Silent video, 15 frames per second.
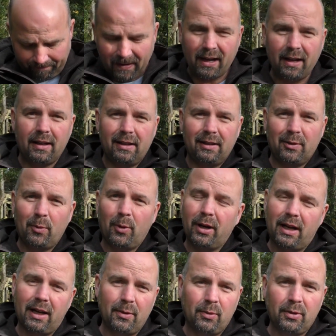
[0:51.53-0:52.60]
and what
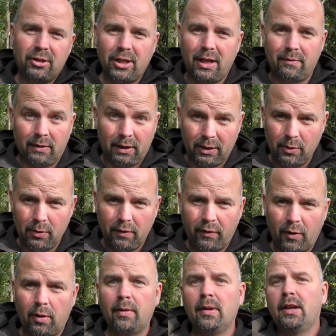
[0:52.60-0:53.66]
I would generally go
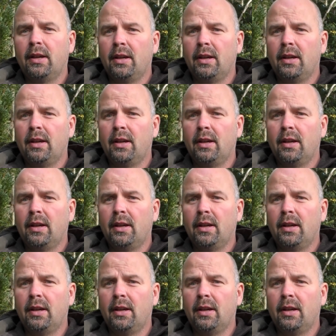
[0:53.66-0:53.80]
for.